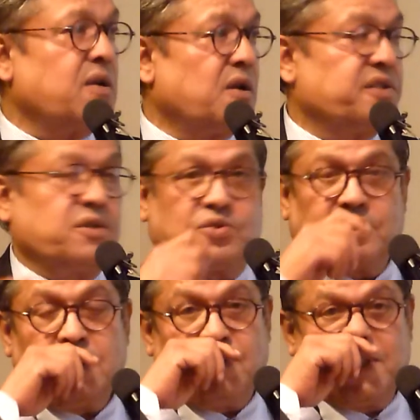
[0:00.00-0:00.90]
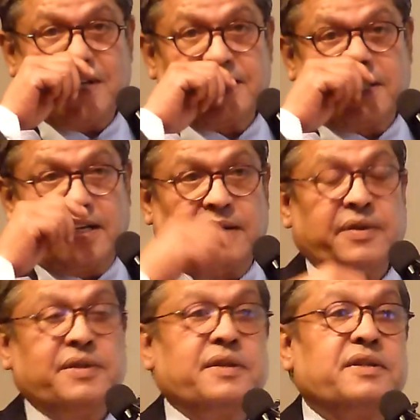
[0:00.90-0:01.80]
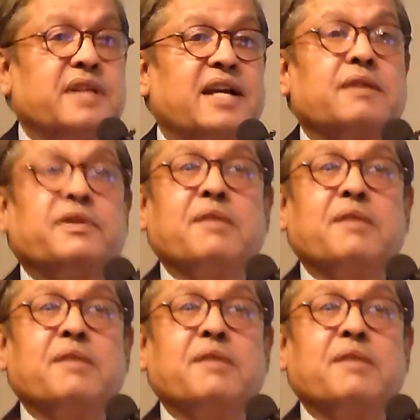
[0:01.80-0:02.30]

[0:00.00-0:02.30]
Constitution, which has the, the